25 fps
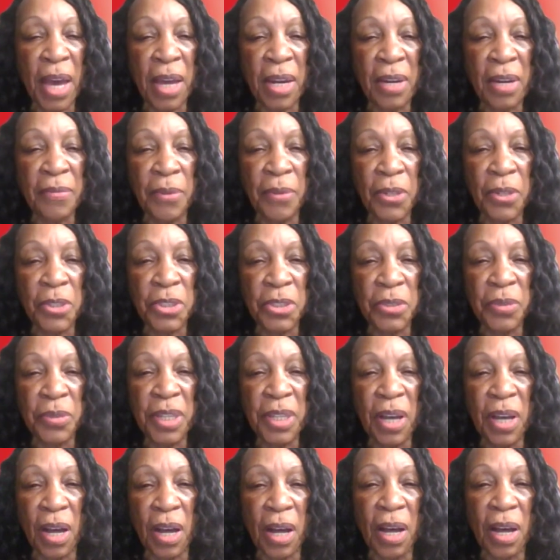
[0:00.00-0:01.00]

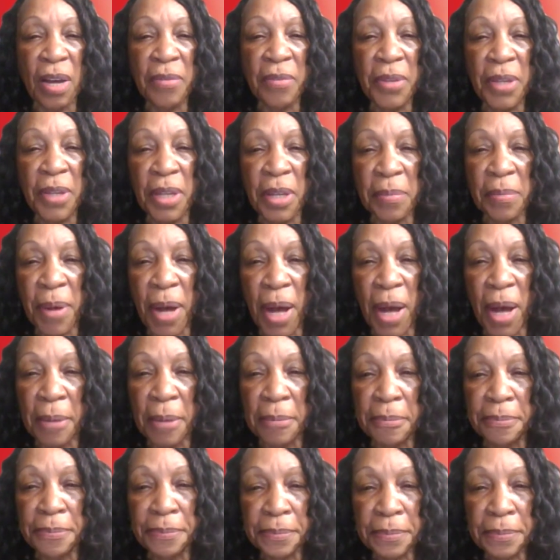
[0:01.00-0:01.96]
anniversary of hip hop.